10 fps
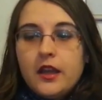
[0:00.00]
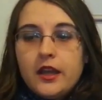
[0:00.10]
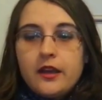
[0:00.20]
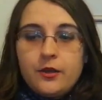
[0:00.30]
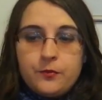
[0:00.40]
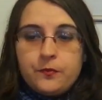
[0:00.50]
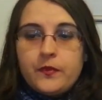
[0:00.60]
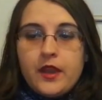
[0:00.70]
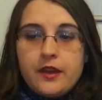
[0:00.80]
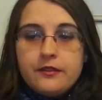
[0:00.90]

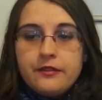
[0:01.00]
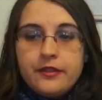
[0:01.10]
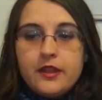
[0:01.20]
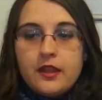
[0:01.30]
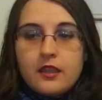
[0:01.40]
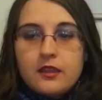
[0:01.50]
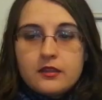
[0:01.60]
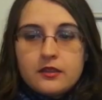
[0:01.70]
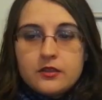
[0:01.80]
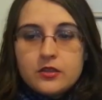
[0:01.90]
Other
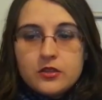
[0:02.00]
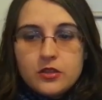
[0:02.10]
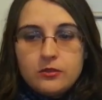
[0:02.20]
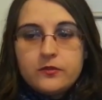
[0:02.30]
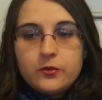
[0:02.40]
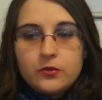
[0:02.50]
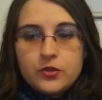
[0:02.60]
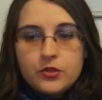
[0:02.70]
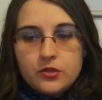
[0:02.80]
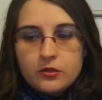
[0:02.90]
thing that's useful
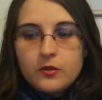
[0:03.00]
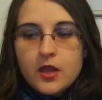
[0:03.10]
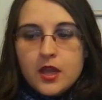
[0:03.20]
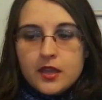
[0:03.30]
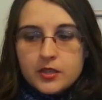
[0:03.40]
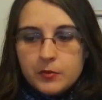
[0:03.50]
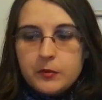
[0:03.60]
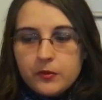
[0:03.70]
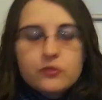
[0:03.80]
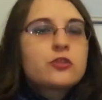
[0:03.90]
to do is
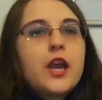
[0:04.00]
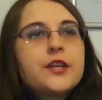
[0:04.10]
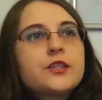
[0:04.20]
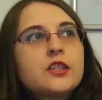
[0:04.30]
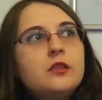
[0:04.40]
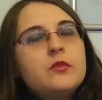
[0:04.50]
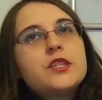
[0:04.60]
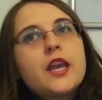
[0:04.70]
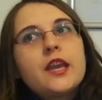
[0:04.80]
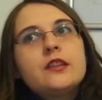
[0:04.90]
people try to
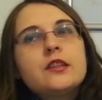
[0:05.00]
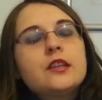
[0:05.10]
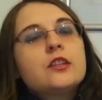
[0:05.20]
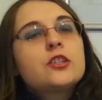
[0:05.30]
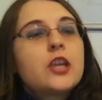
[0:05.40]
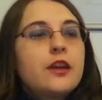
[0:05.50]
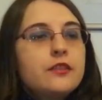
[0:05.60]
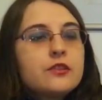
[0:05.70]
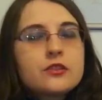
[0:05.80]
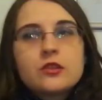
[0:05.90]
imitate each
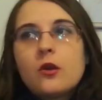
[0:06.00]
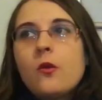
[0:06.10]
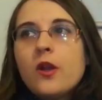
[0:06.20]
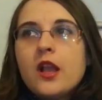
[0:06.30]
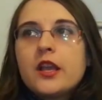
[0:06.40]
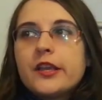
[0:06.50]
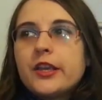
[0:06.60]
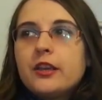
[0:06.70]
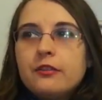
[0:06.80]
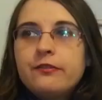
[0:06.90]
other. So
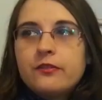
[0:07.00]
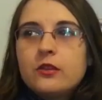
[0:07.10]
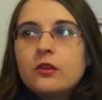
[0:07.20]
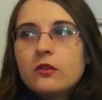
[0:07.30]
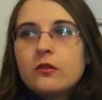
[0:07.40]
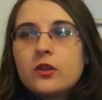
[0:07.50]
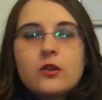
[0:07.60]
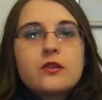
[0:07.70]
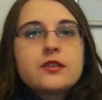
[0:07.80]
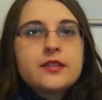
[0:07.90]
if you
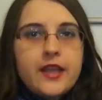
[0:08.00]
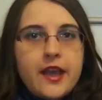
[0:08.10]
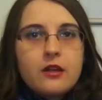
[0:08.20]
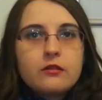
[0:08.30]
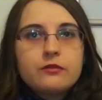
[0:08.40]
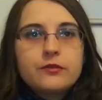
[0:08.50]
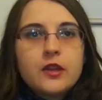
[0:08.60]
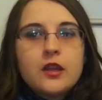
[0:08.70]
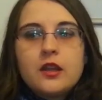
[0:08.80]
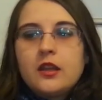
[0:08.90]
yourself
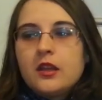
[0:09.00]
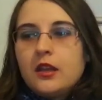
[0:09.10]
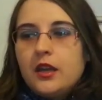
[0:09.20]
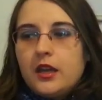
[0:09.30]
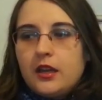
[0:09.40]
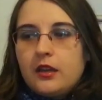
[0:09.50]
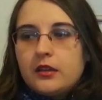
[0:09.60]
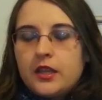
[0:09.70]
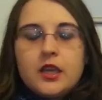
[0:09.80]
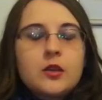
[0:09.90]

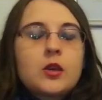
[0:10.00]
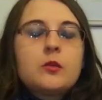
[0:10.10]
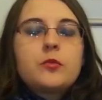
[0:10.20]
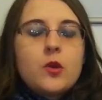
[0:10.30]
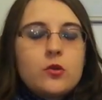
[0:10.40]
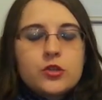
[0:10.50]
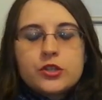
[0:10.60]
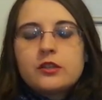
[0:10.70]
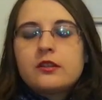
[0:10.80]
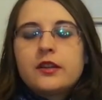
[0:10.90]
keep
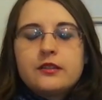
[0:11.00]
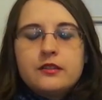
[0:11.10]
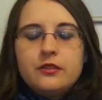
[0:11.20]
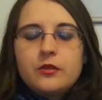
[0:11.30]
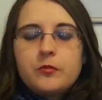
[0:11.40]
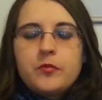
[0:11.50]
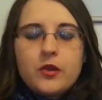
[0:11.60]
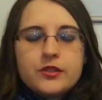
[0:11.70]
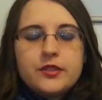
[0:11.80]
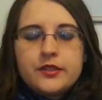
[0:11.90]
composure and you're
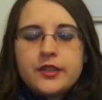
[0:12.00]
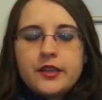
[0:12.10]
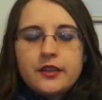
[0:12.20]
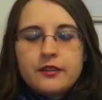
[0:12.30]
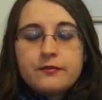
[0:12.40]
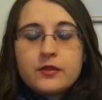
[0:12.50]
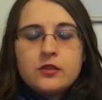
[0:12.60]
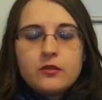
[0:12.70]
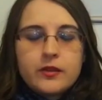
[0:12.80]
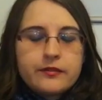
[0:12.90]
positive
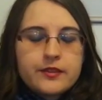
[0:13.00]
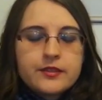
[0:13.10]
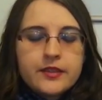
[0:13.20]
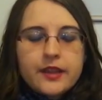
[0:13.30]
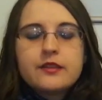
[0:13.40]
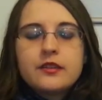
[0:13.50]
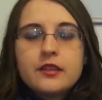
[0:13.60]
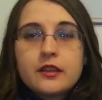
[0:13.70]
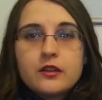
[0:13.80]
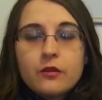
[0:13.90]
and you're
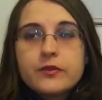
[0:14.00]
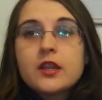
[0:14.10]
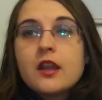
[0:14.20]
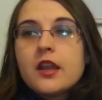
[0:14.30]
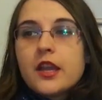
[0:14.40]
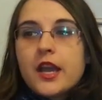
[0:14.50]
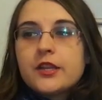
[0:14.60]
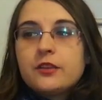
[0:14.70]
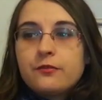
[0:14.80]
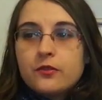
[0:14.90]
understanding and loving,
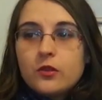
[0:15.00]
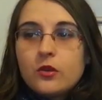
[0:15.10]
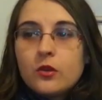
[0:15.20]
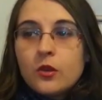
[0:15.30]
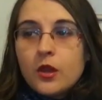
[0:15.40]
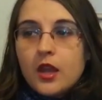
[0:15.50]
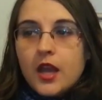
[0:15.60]
and if you